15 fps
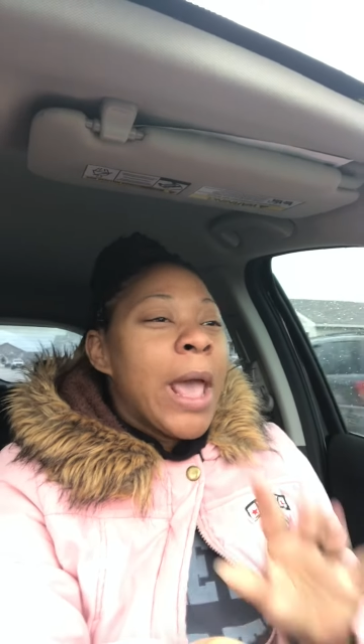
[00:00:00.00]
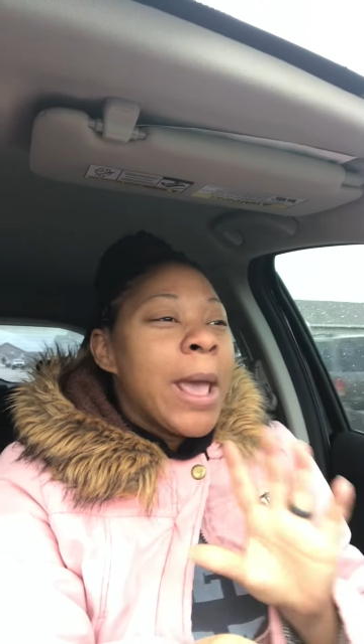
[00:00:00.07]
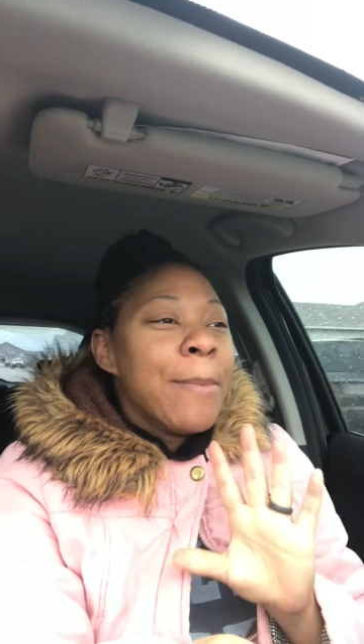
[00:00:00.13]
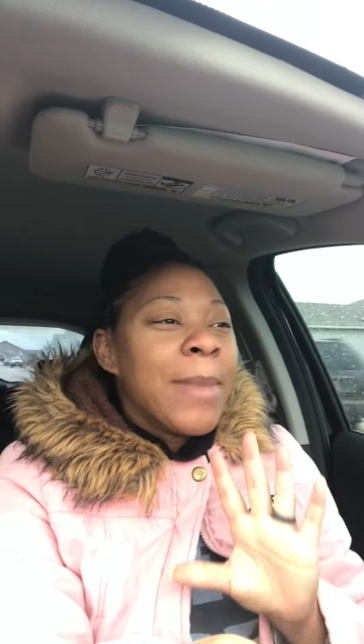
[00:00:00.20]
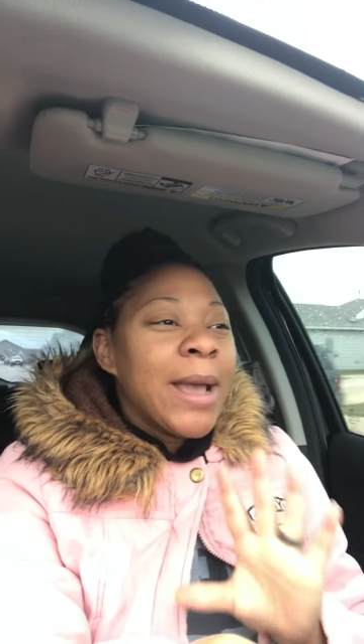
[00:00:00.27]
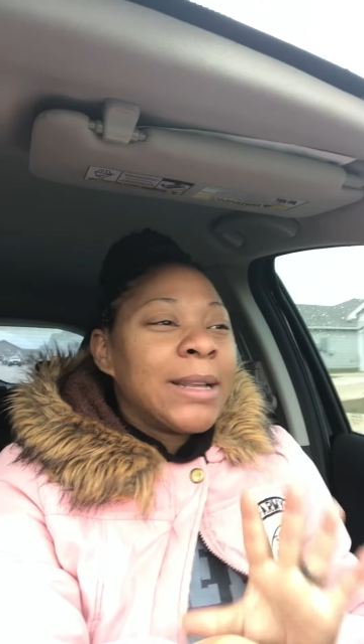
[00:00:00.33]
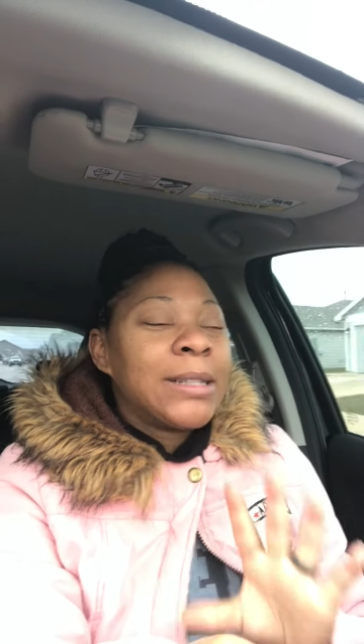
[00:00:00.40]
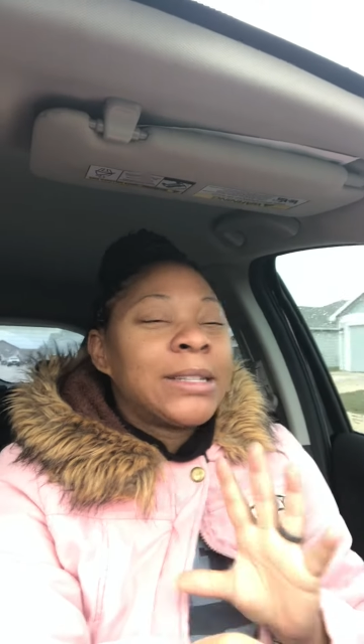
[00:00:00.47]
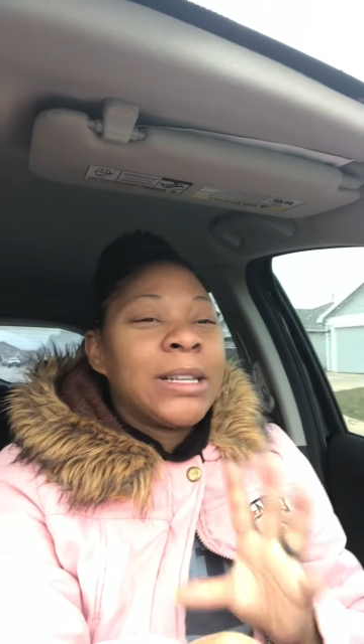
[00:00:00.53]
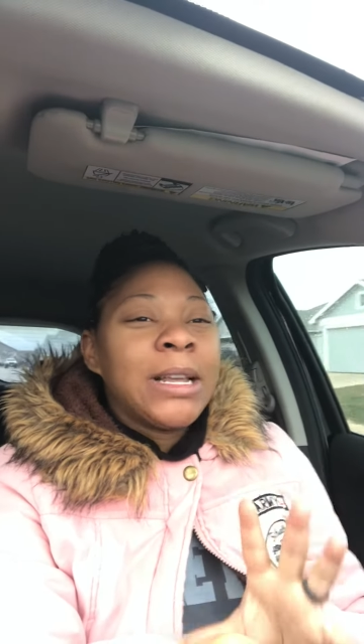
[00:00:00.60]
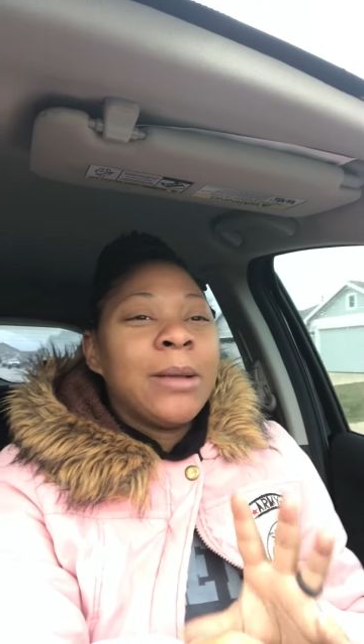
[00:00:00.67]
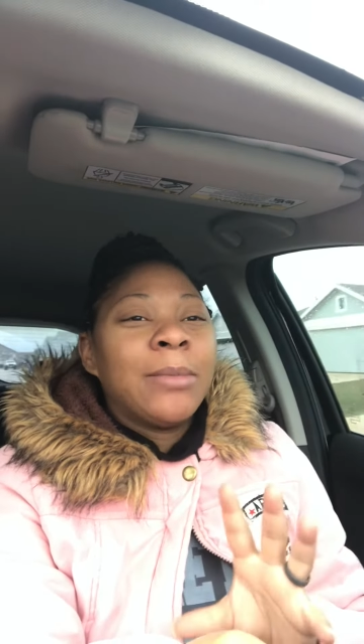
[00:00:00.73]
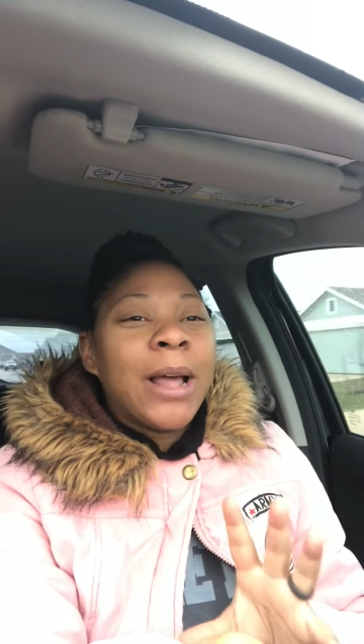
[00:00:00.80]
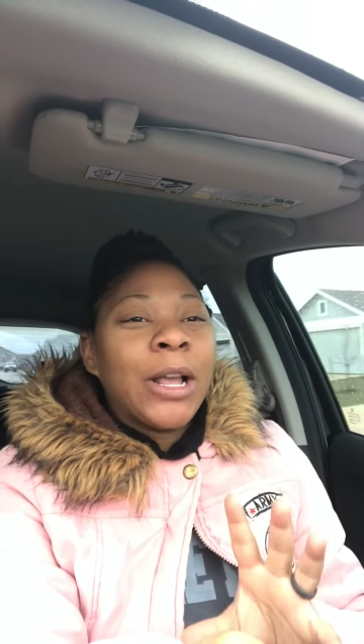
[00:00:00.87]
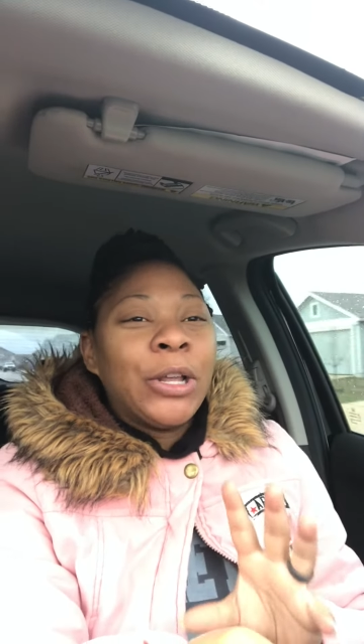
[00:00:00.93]
it may
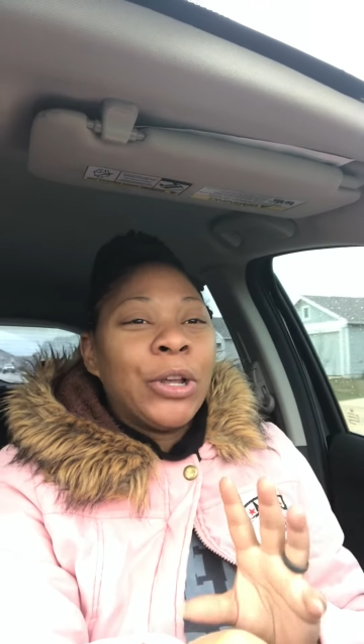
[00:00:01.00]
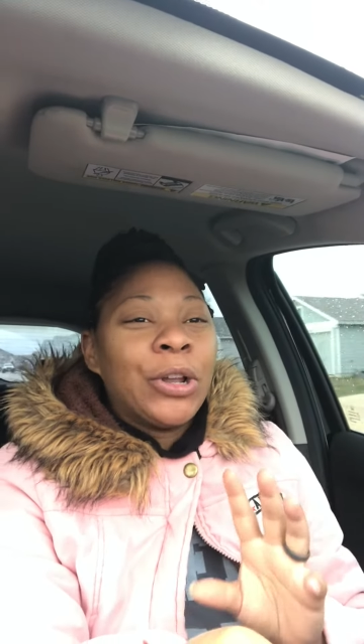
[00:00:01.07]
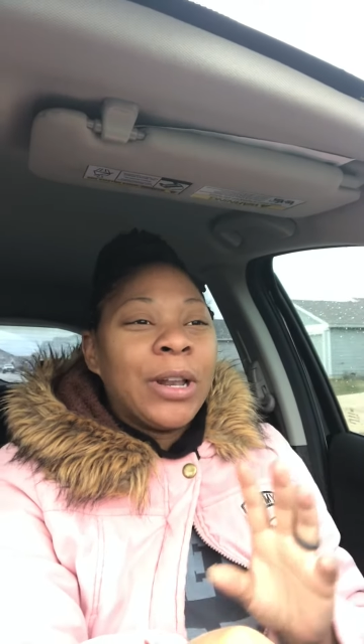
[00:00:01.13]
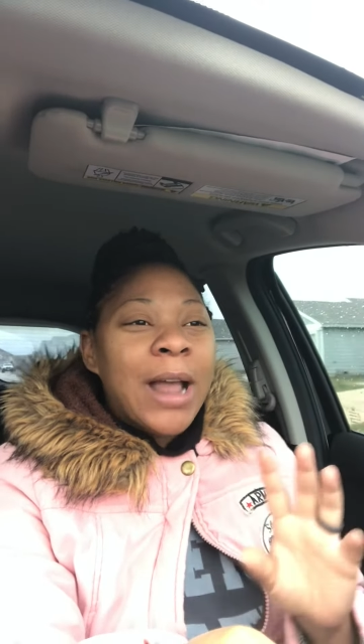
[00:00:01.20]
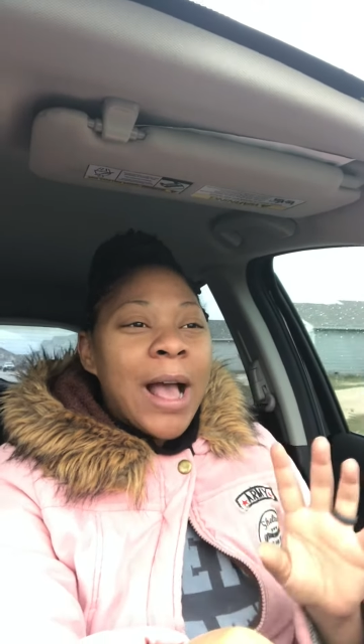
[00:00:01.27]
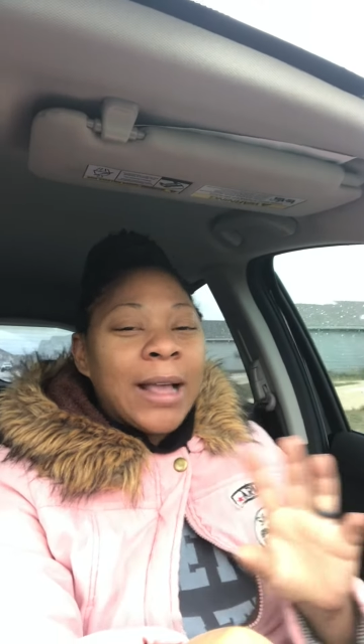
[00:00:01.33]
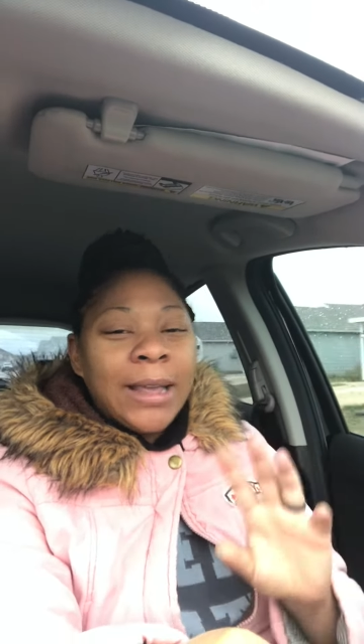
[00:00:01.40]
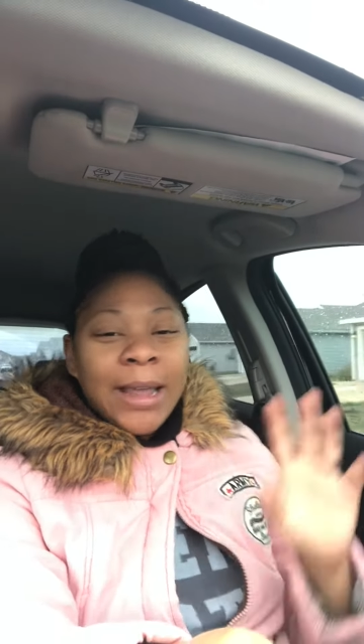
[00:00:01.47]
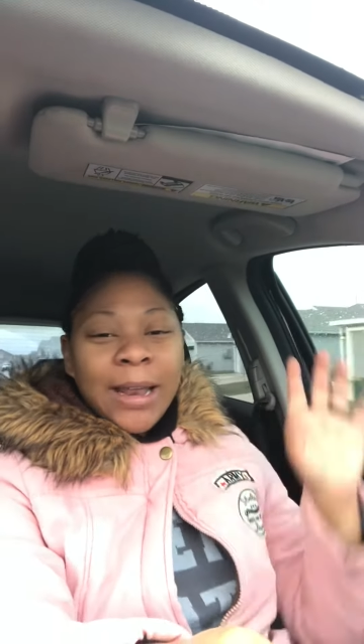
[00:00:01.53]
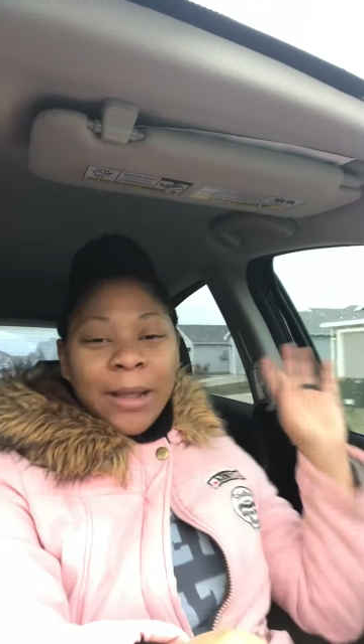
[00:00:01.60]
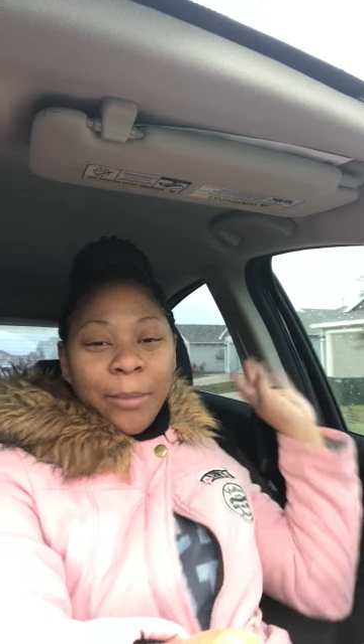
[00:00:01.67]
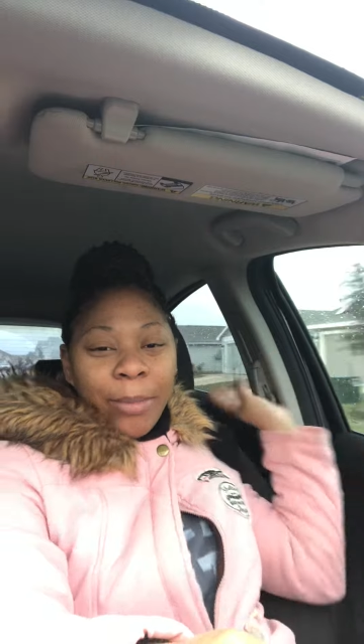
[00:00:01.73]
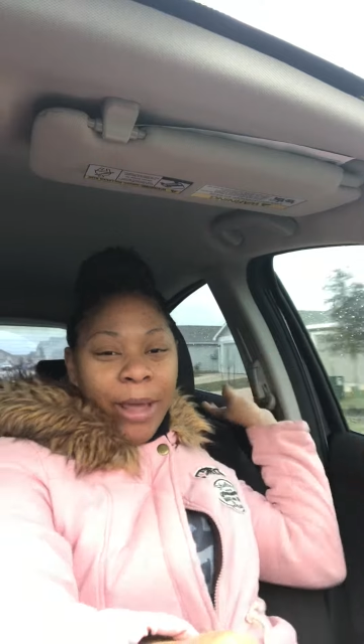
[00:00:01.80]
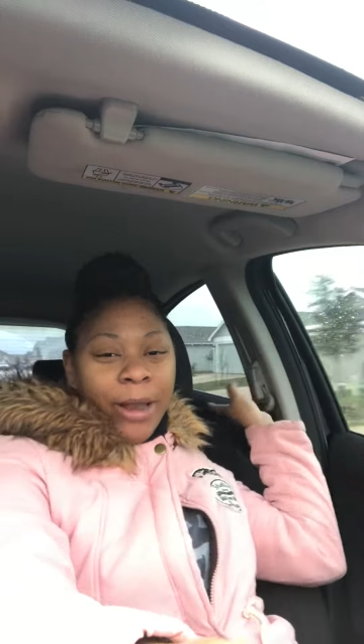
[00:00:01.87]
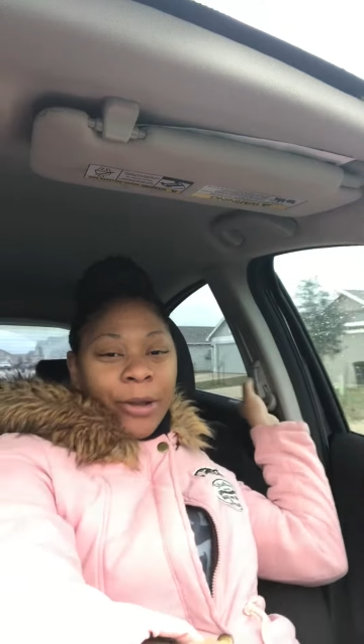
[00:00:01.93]
seem like you're not
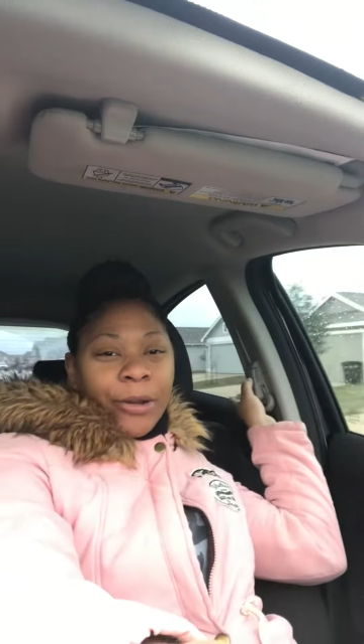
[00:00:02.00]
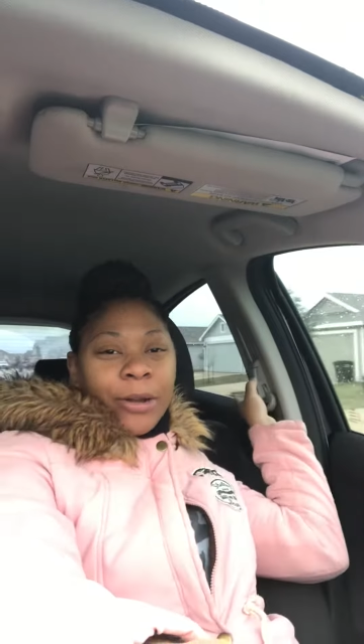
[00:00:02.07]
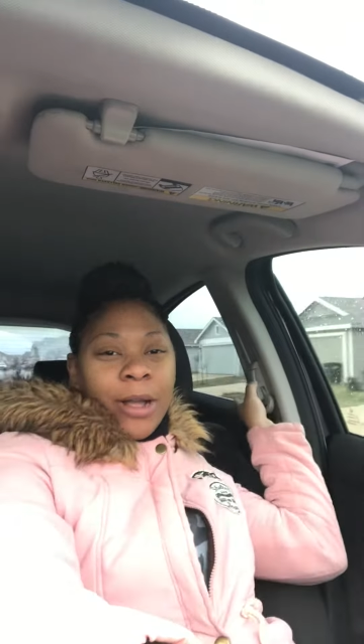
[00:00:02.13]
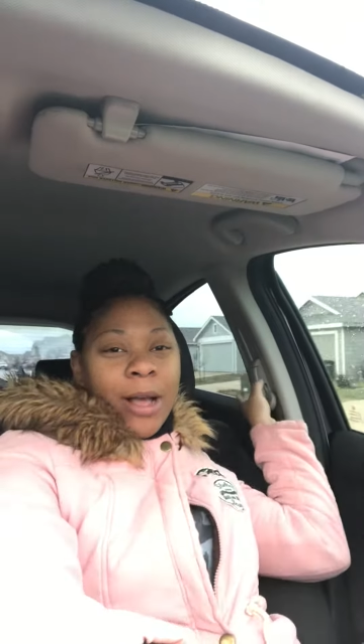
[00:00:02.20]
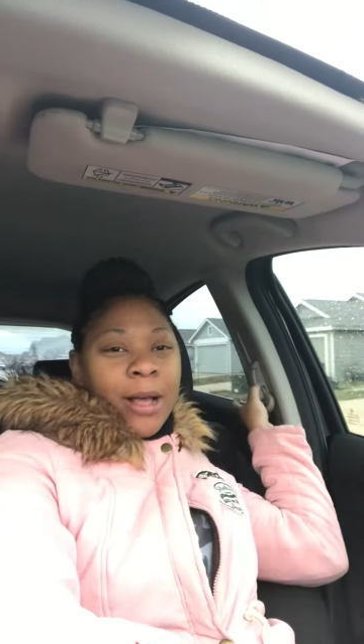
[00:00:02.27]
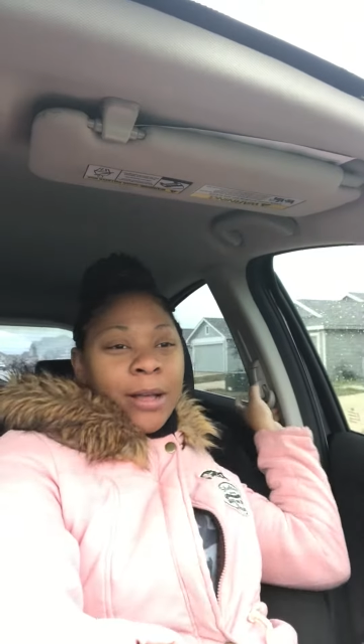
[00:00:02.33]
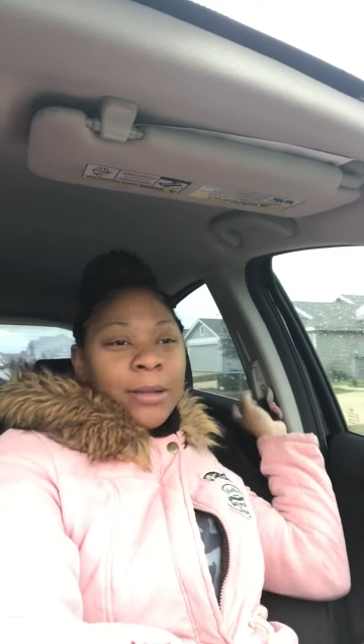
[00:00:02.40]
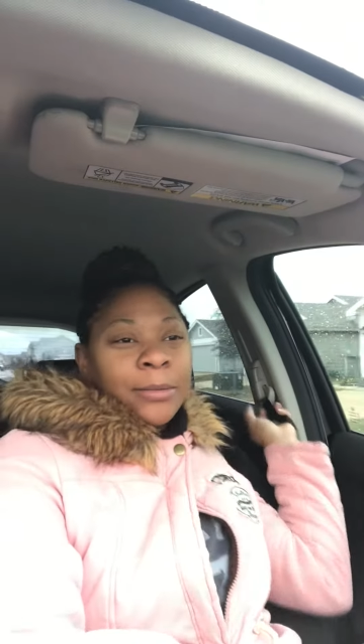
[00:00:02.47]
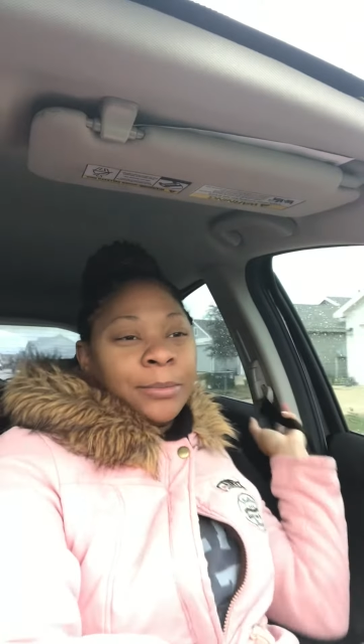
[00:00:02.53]
getting better, huh?